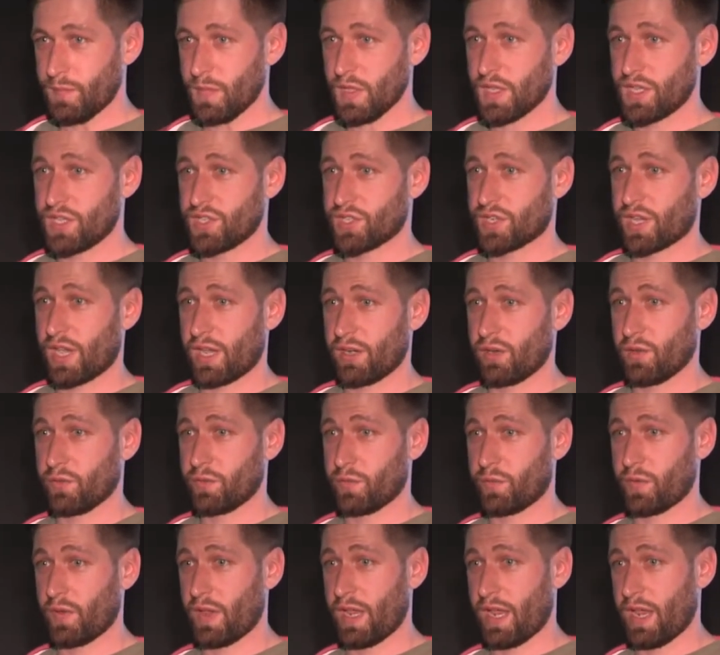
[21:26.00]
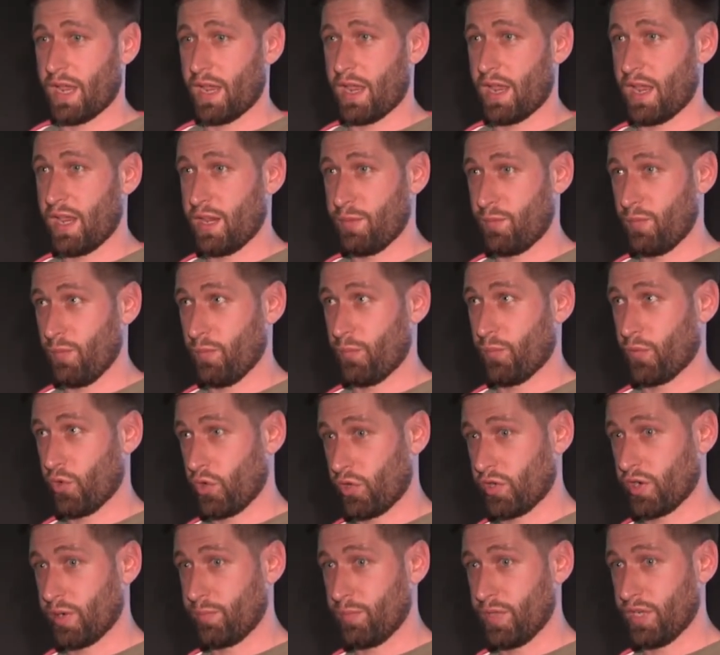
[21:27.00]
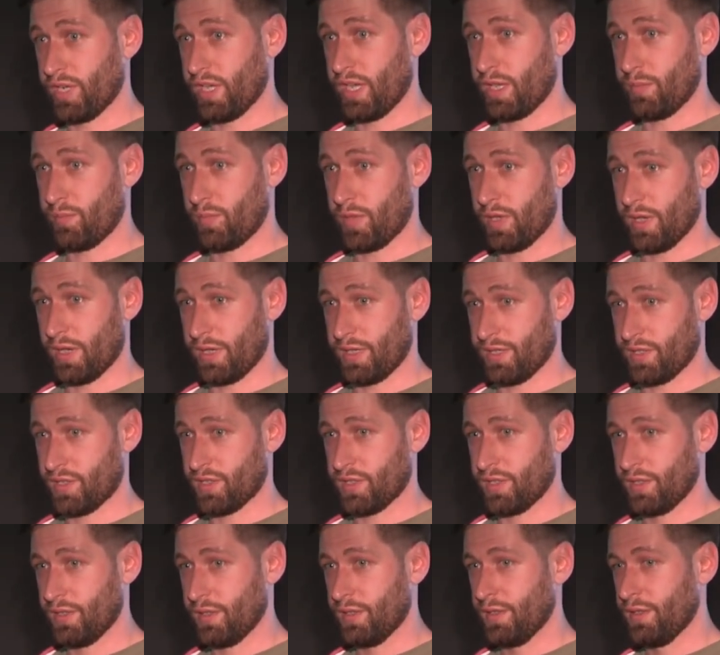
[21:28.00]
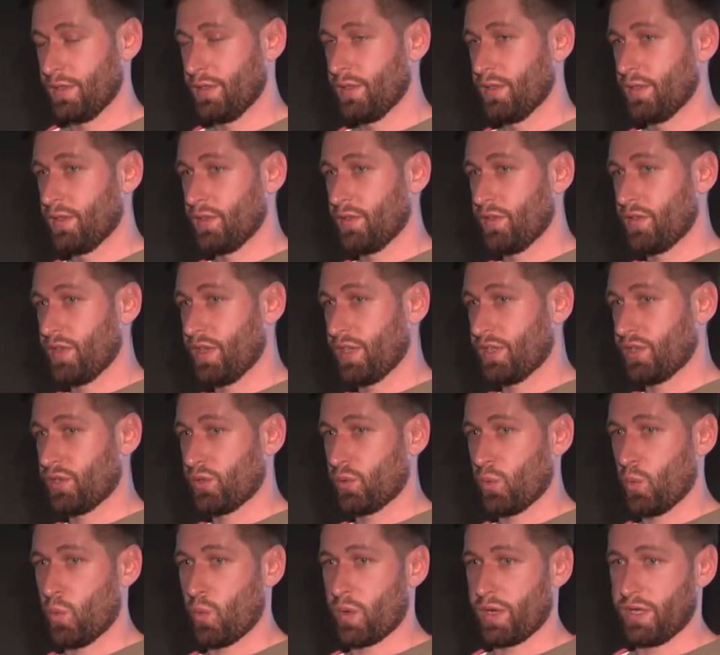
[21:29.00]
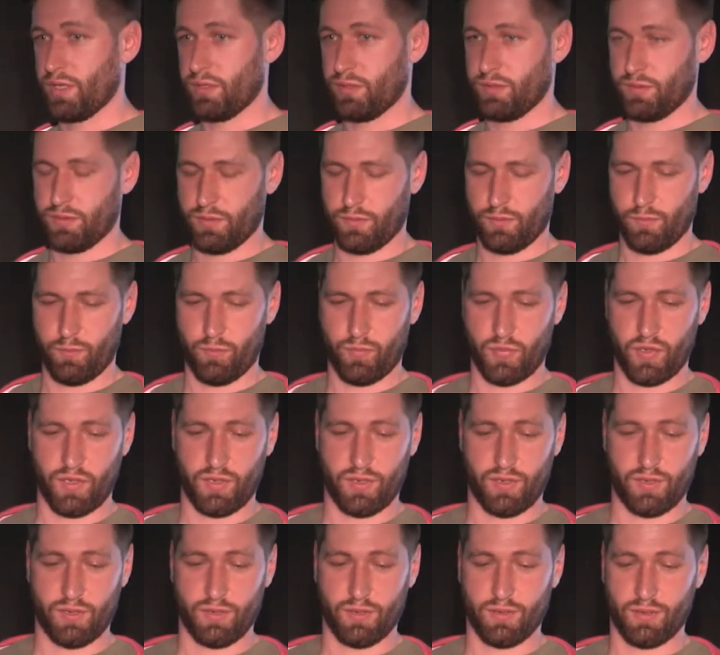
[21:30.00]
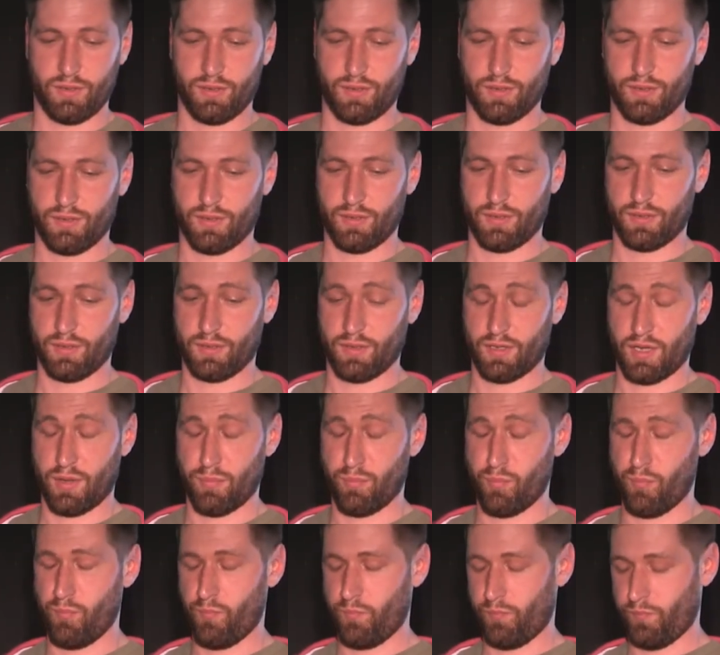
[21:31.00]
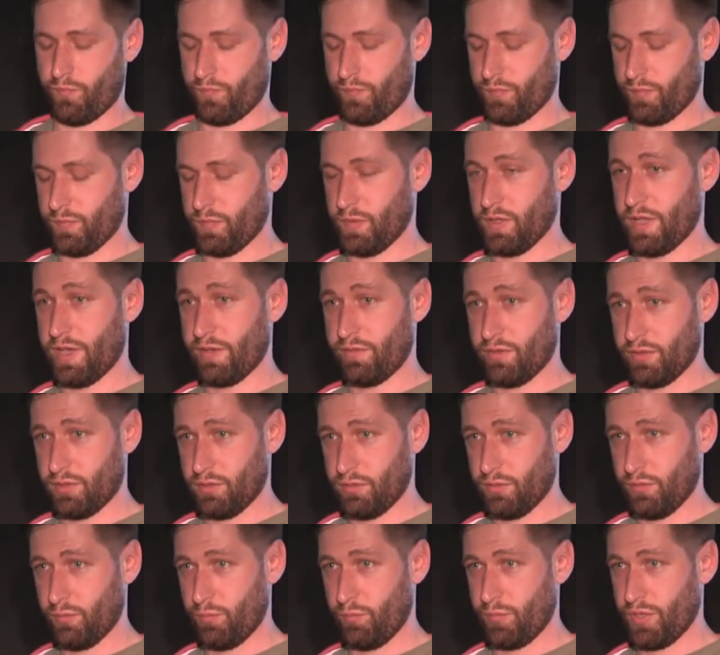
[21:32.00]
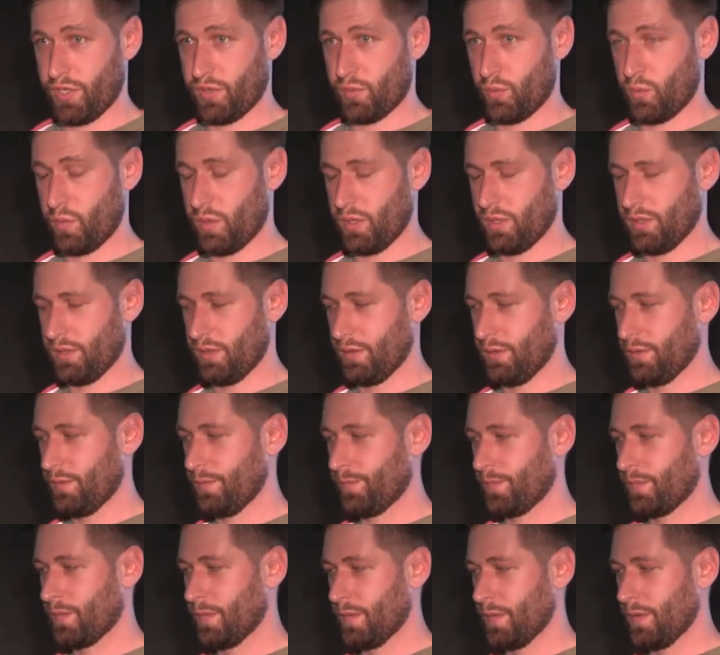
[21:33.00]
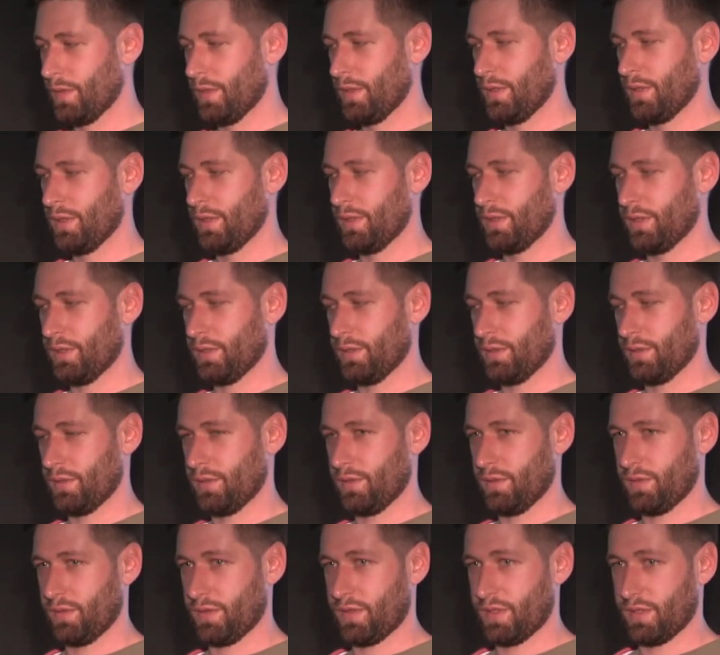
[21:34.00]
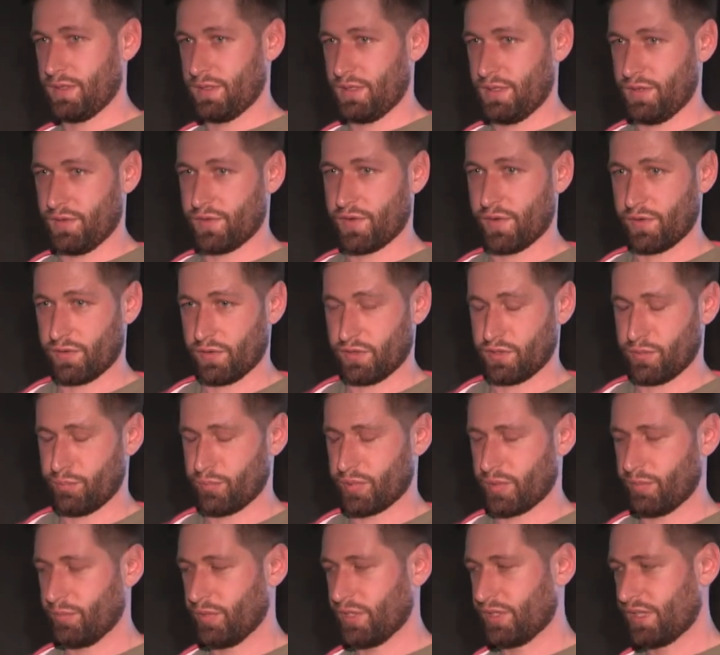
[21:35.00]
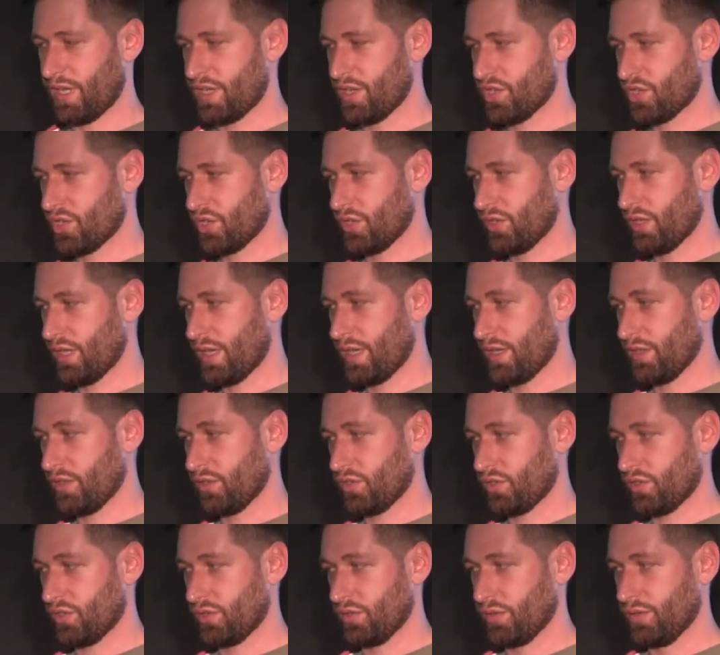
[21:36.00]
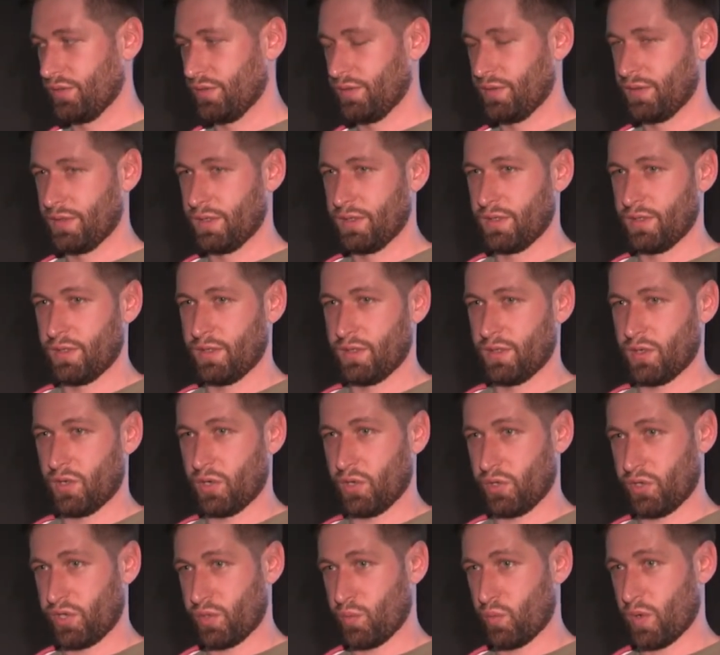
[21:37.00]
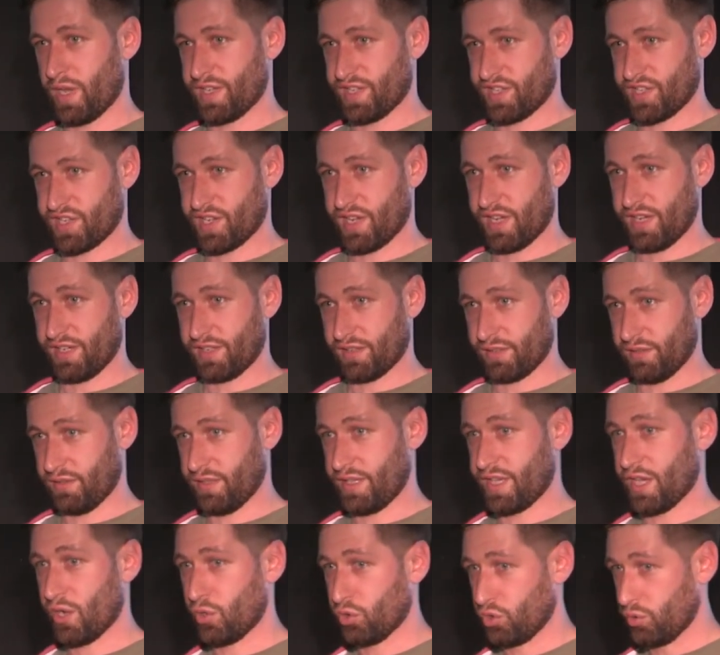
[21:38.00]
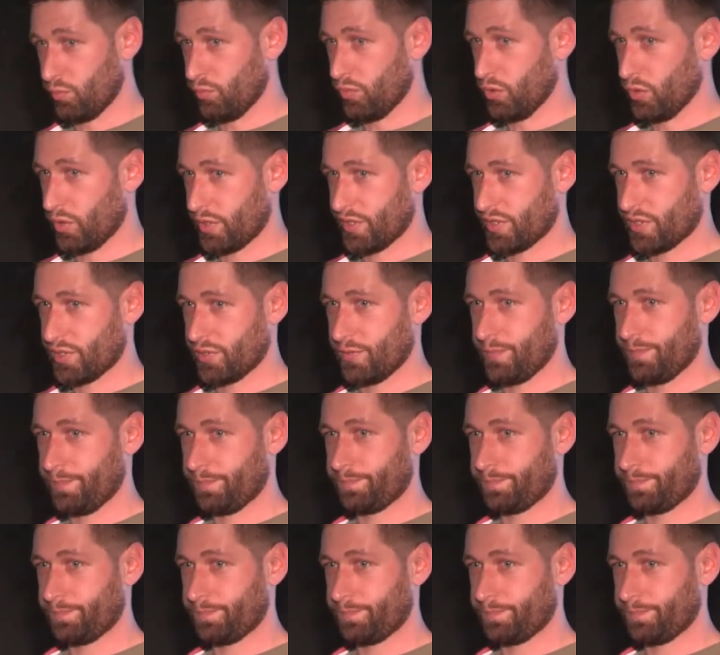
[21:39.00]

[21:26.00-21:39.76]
is kind of a programming APIs that will be a level between the internal implementation and, on the one side, layout blocks